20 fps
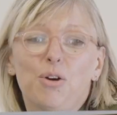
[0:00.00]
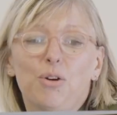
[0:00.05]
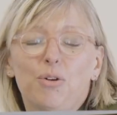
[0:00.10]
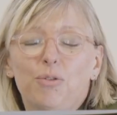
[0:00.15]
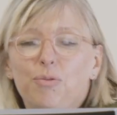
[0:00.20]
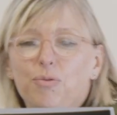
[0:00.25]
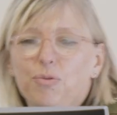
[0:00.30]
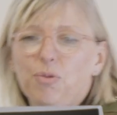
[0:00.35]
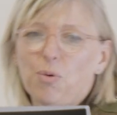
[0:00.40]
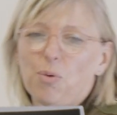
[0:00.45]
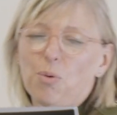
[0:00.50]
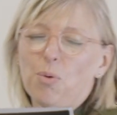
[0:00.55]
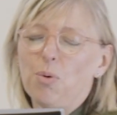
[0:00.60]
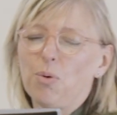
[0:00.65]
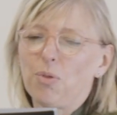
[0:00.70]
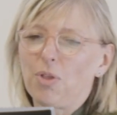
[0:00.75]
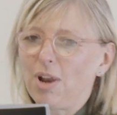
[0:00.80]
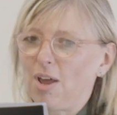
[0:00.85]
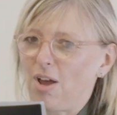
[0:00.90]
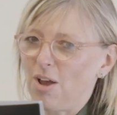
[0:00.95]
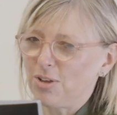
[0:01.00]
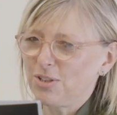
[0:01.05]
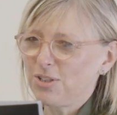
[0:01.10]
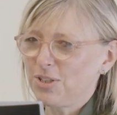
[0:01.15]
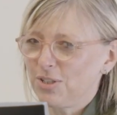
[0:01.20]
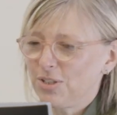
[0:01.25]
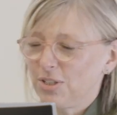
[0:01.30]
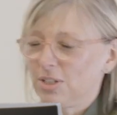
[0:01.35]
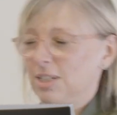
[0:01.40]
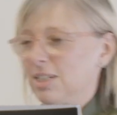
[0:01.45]
for the
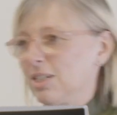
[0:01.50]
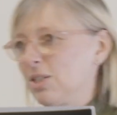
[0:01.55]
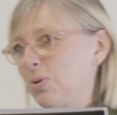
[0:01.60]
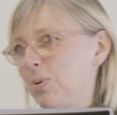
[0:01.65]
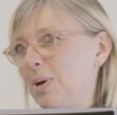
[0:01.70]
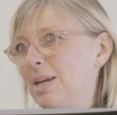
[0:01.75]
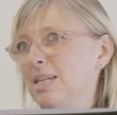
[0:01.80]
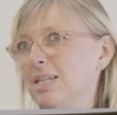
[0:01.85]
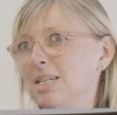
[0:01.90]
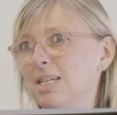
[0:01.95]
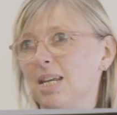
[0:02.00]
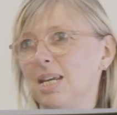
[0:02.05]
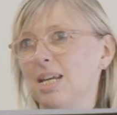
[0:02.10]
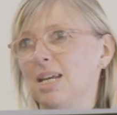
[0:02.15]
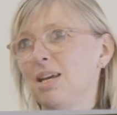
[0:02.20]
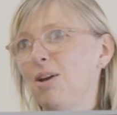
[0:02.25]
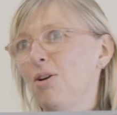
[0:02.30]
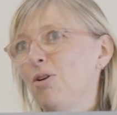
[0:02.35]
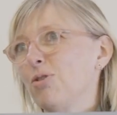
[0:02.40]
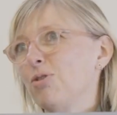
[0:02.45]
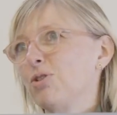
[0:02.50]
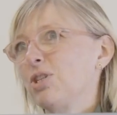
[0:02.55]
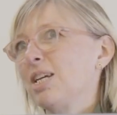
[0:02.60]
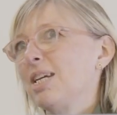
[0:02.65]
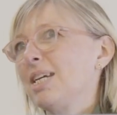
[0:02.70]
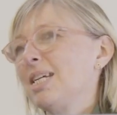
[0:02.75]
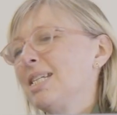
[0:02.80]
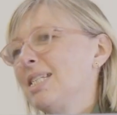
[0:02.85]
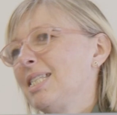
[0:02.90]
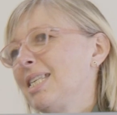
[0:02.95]
last 20 odd
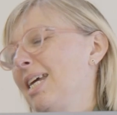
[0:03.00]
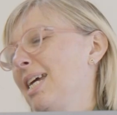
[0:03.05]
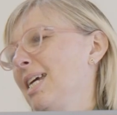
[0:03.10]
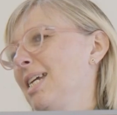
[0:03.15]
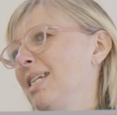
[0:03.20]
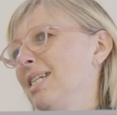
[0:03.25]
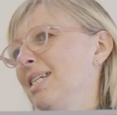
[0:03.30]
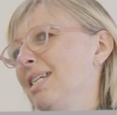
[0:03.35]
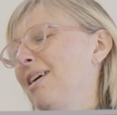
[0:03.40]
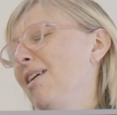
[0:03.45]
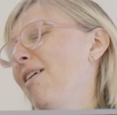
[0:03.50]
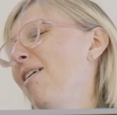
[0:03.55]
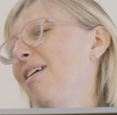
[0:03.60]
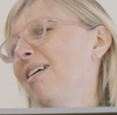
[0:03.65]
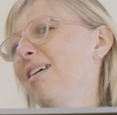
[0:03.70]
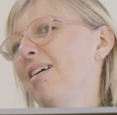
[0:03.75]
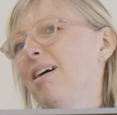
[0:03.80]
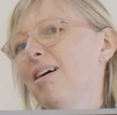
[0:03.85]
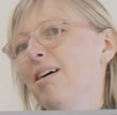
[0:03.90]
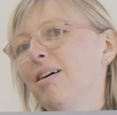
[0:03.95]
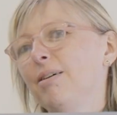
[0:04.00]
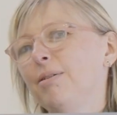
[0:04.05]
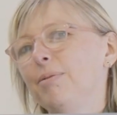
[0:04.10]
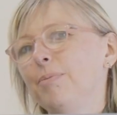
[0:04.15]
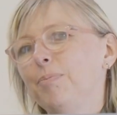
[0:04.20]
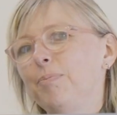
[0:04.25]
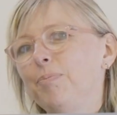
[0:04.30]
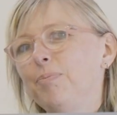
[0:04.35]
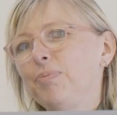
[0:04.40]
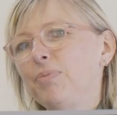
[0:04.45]
years as
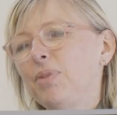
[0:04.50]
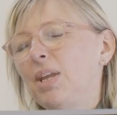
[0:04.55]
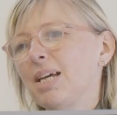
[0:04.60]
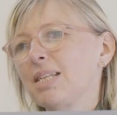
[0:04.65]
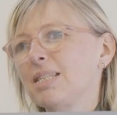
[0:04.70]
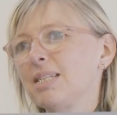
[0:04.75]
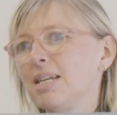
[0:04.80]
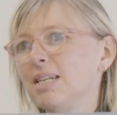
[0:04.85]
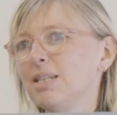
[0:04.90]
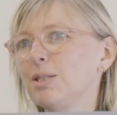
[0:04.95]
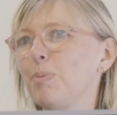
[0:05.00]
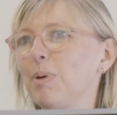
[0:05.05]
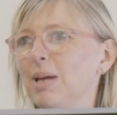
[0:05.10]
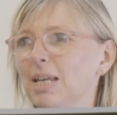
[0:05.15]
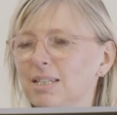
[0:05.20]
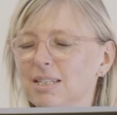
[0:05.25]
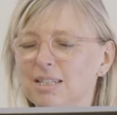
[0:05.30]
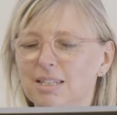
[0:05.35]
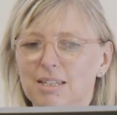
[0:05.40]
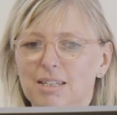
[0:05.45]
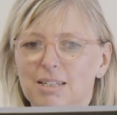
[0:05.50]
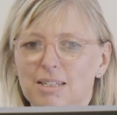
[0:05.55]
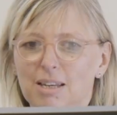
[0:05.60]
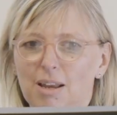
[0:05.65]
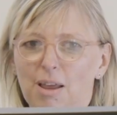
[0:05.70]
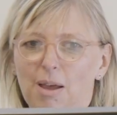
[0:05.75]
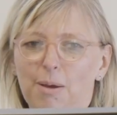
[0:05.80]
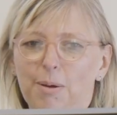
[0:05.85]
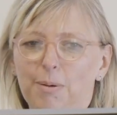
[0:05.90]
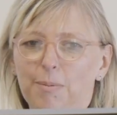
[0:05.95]
an independent
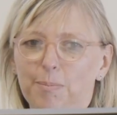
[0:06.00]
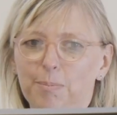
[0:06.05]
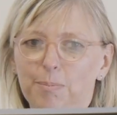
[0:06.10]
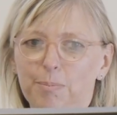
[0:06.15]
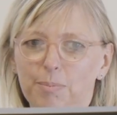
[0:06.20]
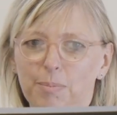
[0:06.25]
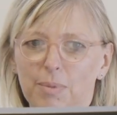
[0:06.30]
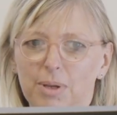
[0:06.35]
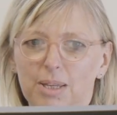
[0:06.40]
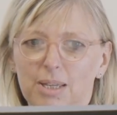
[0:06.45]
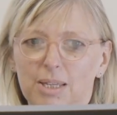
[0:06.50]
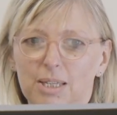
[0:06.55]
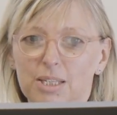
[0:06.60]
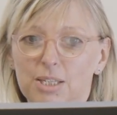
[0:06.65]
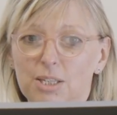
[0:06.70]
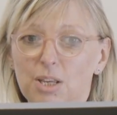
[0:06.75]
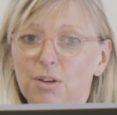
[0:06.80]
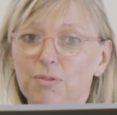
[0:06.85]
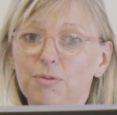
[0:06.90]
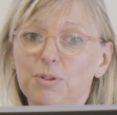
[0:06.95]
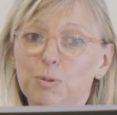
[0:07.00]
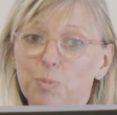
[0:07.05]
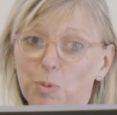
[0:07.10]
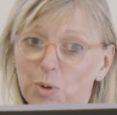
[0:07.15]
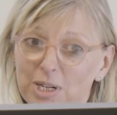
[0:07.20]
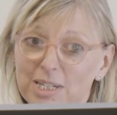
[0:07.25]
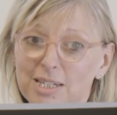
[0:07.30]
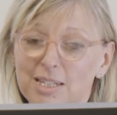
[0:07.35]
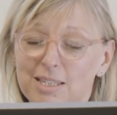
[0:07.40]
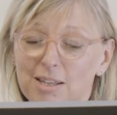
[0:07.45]
surface
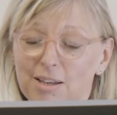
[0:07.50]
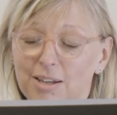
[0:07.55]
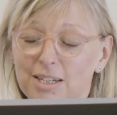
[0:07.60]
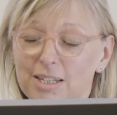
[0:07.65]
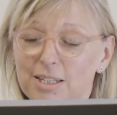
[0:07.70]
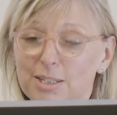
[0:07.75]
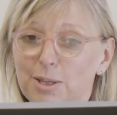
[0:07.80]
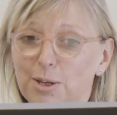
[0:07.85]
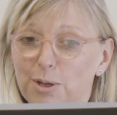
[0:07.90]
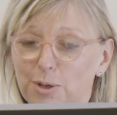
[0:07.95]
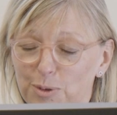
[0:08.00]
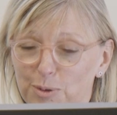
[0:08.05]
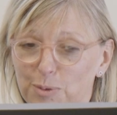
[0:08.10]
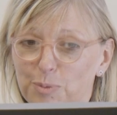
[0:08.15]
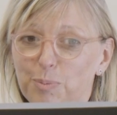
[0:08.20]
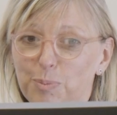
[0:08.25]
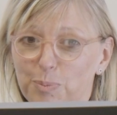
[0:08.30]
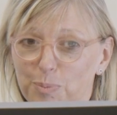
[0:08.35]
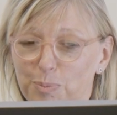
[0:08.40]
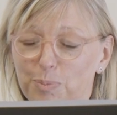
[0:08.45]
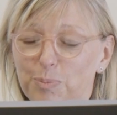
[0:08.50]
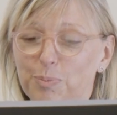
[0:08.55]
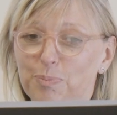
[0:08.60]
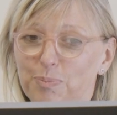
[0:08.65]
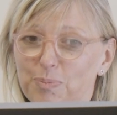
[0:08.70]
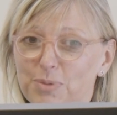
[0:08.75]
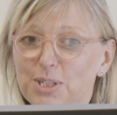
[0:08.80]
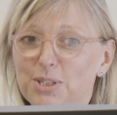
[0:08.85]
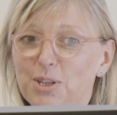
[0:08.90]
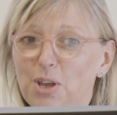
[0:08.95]
print designer. So
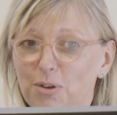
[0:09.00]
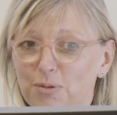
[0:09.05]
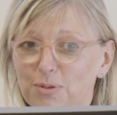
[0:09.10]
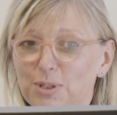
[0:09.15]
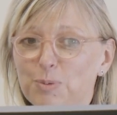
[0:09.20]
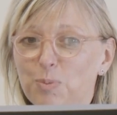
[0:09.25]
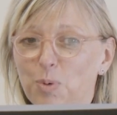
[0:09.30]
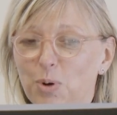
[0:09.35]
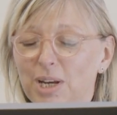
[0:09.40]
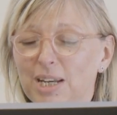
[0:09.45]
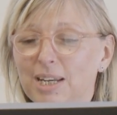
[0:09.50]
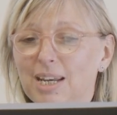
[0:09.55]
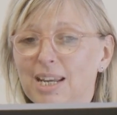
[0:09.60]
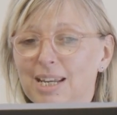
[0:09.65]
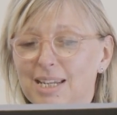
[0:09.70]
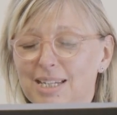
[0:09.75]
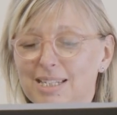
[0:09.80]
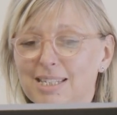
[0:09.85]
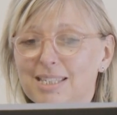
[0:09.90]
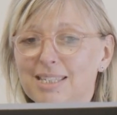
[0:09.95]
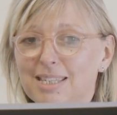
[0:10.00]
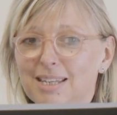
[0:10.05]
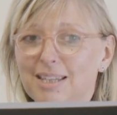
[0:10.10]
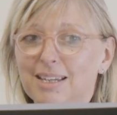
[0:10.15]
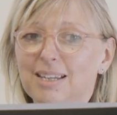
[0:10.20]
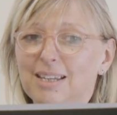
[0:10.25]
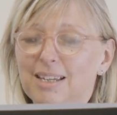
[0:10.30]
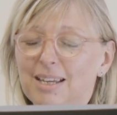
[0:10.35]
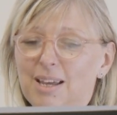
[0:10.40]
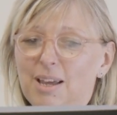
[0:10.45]
surface print is
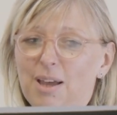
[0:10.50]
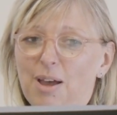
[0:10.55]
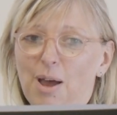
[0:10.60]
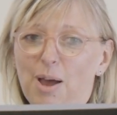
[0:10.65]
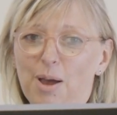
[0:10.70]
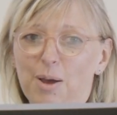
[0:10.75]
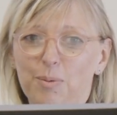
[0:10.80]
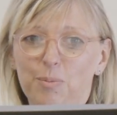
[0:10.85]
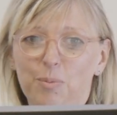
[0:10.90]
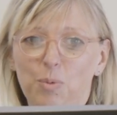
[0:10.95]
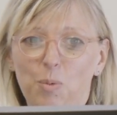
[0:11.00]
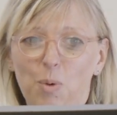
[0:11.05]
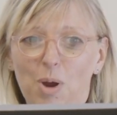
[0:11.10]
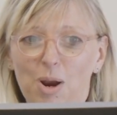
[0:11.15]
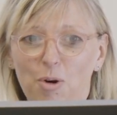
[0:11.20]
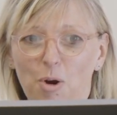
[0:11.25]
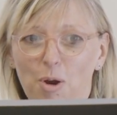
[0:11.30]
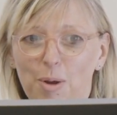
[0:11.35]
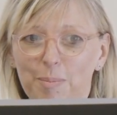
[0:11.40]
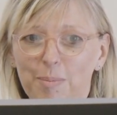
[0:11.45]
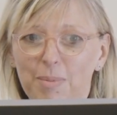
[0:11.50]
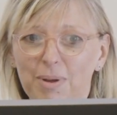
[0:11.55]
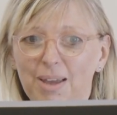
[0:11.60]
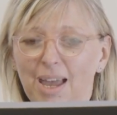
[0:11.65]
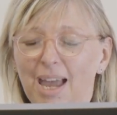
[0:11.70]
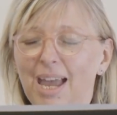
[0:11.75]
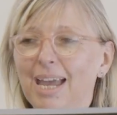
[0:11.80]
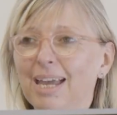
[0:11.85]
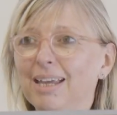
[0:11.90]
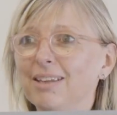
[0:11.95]
where I'm
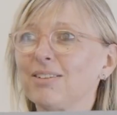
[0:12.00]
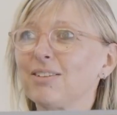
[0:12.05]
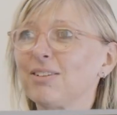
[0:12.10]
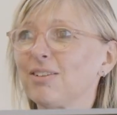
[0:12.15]
at,